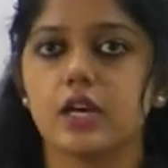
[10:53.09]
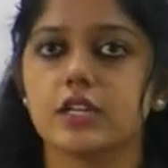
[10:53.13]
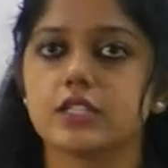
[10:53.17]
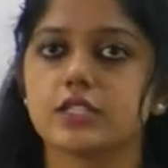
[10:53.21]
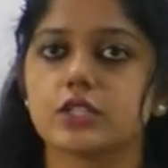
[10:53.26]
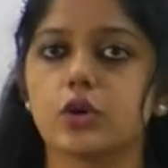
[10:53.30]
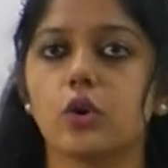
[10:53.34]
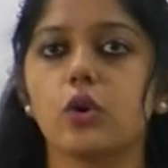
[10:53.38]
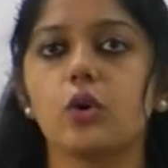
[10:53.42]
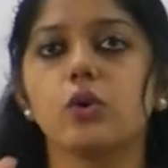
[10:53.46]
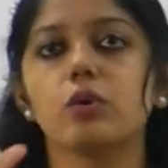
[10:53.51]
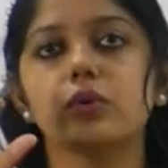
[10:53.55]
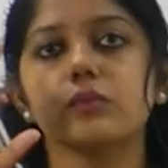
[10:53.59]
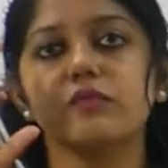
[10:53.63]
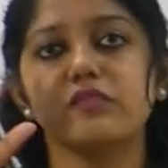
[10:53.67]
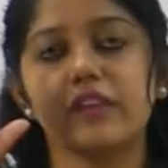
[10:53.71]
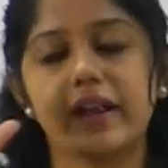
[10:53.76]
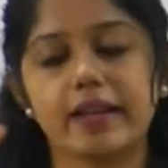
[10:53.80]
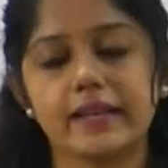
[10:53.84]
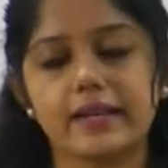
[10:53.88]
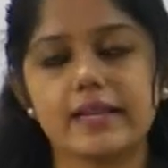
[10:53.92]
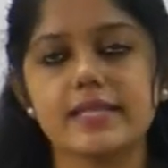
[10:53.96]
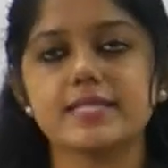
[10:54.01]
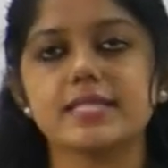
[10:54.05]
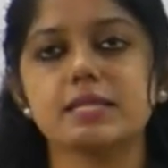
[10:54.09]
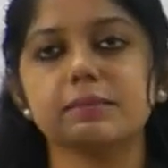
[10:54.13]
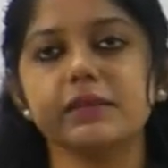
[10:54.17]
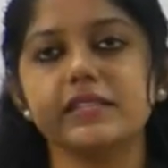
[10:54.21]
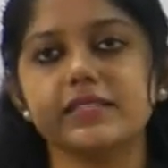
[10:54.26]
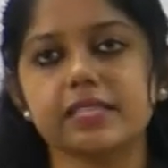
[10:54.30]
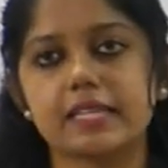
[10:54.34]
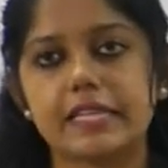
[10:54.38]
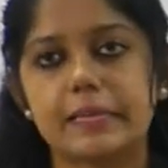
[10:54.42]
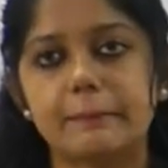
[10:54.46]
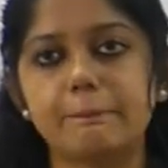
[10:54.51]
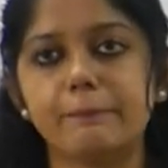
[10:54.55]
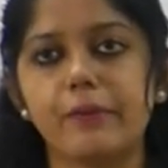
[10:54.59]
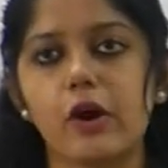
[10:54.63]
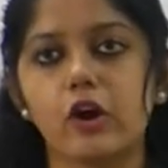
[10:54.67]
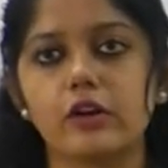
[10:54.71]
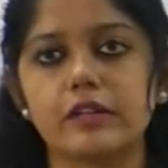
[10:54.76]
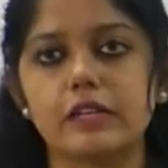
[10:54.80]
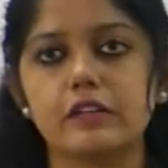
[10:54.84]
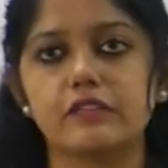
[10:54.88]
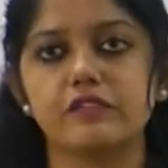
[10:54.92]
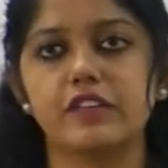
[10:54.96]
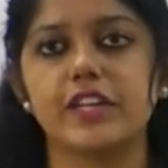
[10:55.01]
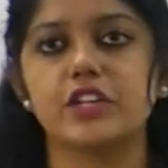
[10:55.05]
So federalism is an
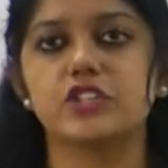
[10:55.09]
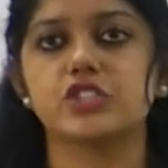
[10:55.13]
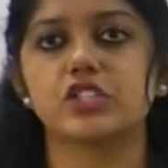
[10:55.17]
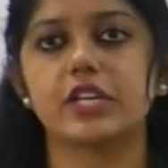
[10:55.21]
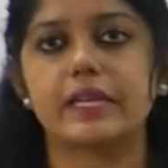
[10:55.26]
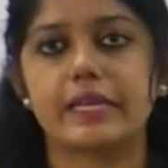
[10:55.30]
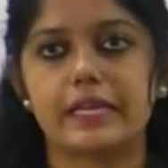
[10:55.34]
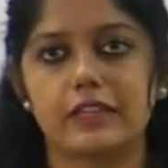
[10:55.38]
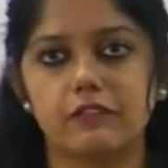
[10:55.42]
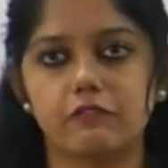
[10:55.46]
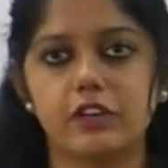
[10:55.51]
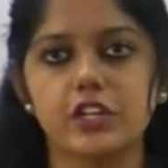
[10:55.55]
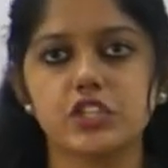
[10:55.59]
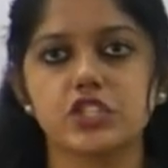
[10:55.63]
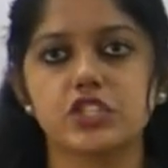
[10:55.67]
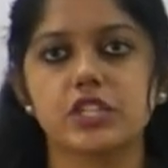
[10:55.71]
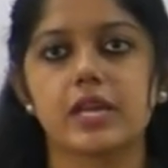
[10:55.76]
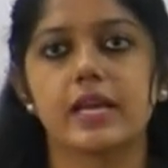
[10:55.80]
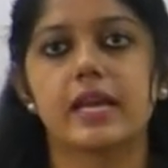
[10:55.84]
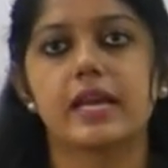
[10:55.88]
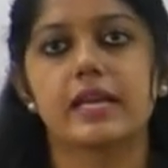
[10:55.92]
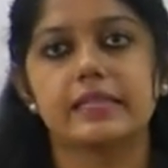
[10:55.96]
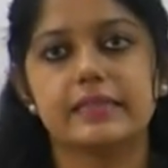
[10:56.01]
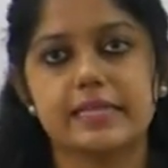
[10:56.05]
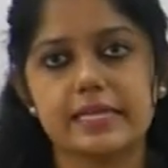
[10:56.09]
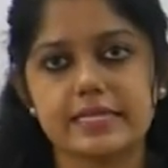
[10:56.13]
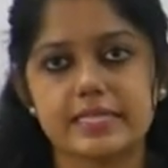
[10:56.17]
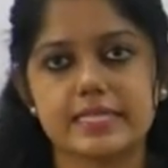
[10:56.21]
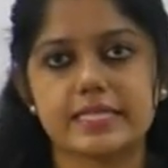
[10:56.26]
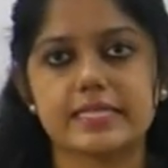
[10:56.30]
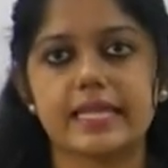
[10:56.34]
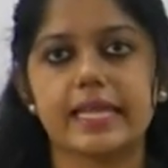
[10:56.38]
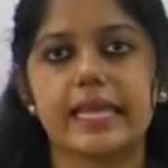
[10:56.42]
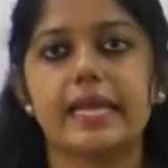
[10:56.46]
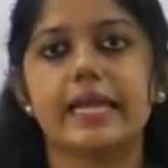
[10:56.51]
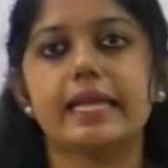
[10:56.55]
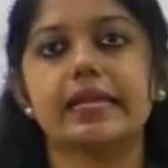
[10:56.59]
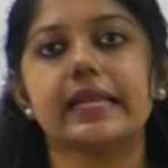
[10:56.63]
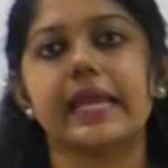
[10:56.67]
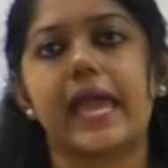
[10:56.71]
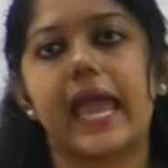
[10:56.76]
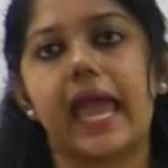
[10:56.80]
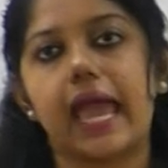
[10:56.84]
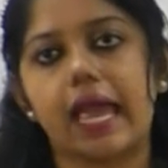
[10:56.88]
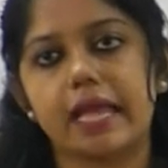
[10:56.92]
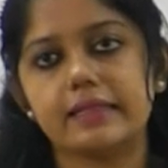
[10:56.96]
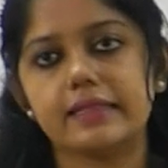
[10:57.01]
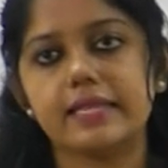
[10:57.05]
important feature in which the state
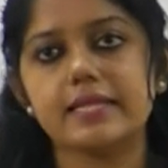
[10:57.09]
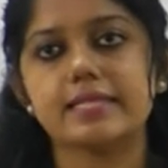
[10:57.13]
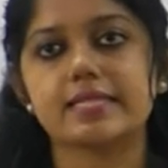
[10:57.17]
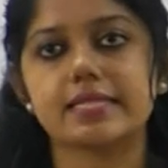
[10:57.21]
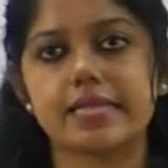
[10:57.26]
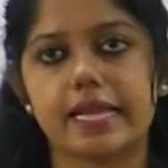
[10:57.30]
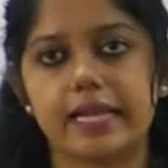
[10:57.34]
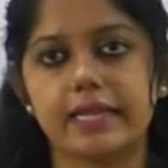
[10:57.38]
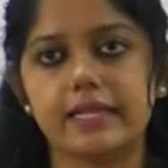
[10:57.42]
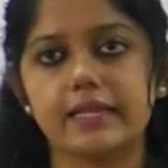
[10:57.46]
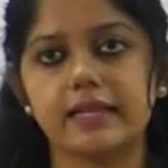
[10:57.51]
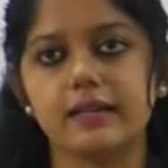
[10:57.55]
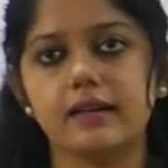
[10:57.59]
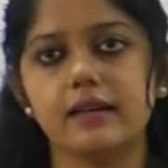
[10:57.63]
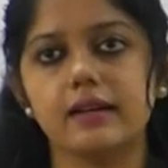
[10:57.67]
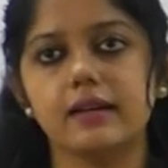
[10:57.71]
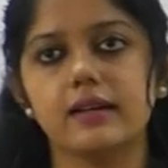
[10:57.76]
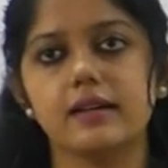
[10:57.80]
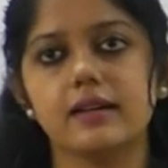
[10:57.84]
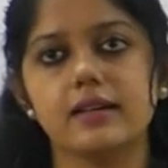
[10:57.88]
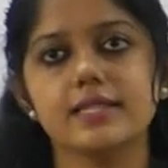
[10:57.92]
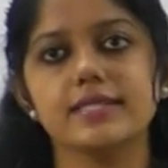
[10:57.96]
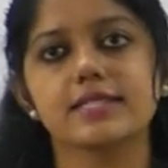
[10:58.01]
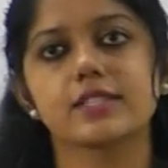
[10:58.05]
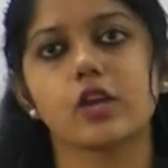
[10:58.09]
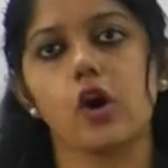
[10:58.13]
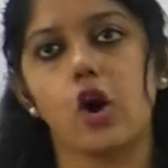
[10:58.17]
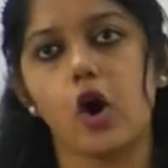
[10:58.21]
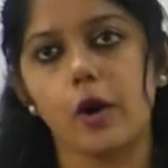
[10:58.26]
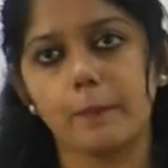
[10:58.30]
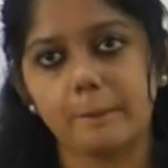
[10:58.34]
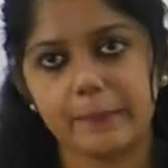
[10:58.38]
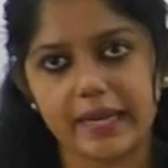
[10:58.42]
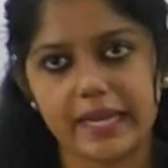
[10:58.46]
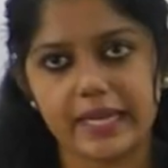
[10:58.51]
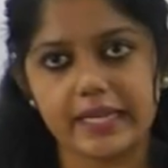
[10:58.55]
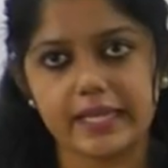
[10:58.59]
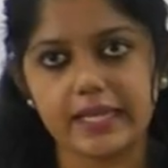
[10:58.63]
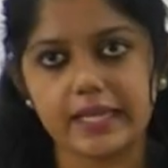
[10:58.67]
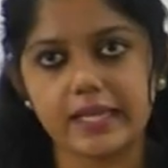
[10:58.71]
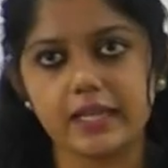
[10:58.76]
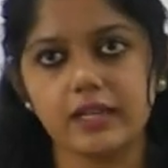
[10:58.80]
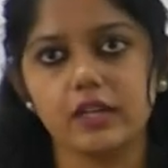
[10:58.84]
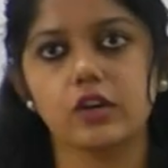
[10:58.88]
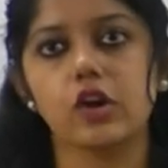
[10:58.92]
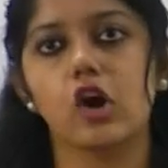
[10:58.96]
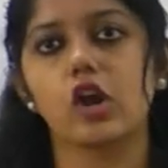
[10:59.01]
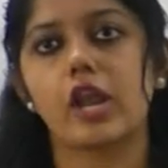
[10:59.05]
and the center is
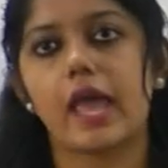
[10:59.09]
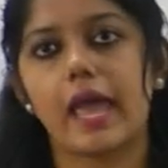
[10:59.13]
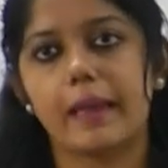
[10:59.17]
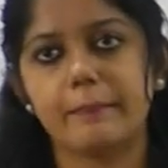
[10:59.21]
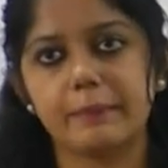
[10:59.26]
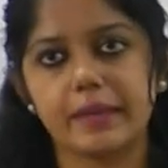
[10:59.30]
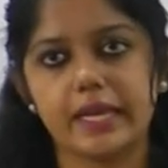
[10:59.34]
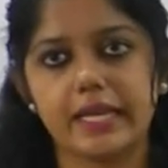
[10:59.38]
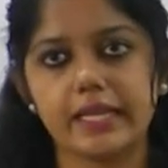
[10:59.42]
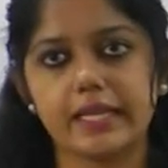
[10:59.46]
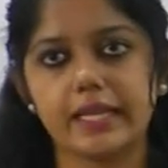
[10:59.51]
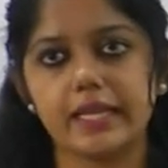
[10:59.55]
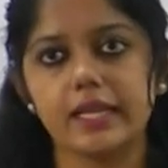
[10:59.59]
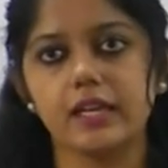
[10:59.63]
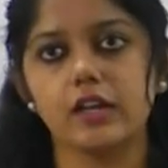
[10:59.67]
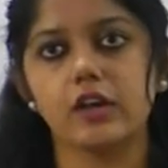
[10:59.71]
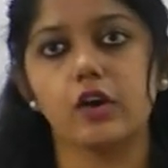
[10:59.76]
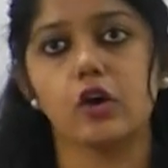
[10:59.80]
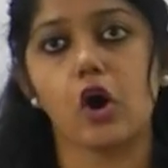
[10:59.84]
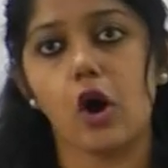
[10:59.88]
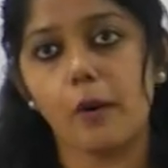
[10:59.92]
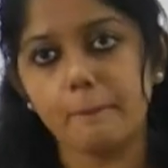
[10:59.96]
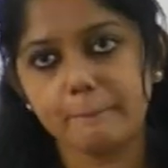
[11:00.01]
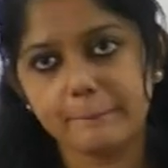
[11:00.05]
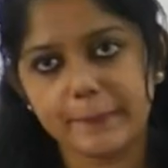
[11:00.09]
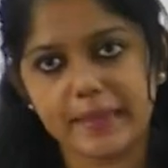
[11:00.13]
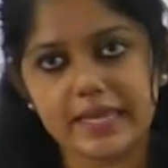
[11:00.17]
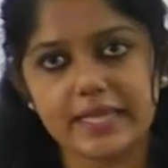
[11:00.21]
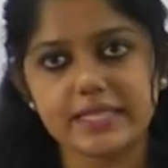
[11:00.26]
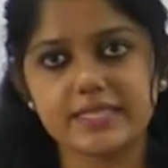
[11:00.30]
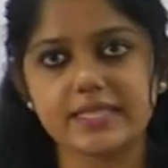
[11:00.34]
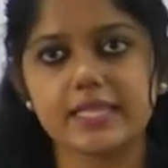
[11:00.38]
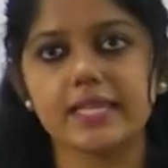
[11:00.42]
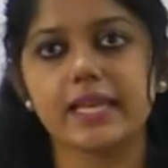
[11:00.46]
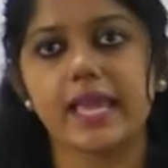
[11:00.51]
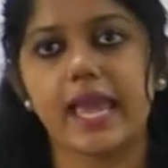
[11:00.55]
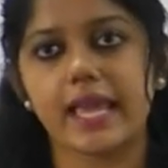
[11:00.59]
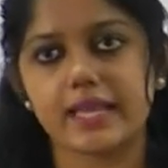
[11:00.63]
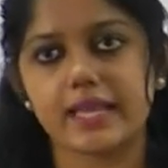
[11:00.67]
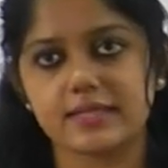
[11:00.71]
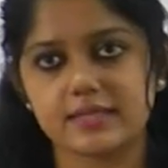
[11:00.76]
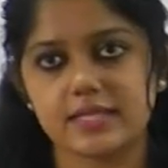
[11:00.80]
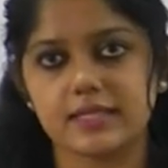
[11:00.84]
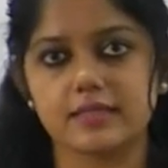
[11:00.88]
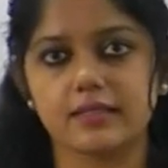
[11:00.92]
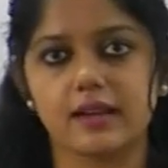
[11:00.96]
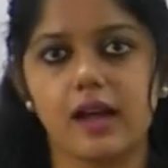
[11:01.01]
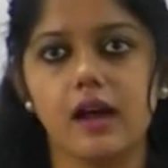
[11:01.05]
cooperating, collaborating, competing,
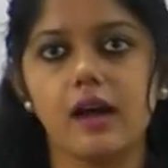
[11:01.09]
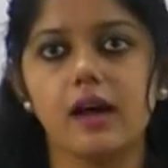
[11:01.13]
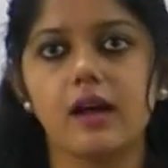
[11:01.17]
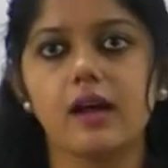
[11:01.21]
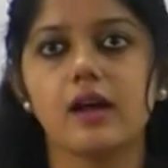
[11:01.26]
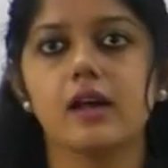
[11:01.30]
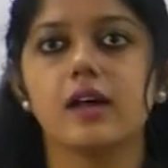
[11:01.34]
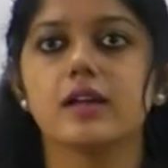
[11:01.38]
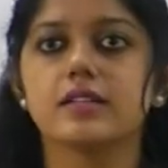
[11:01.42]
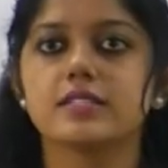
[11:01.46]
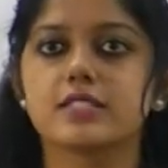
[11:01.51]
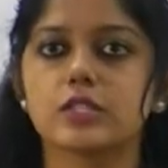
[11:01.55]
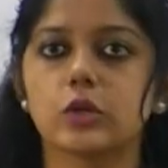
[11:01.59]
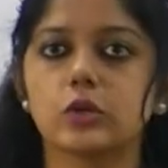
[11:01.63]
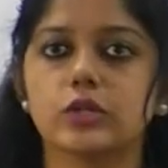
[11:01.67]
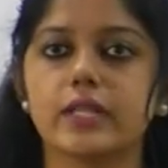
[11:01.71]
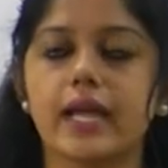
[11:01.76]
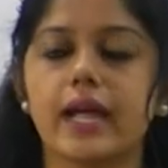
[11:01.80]
etc. so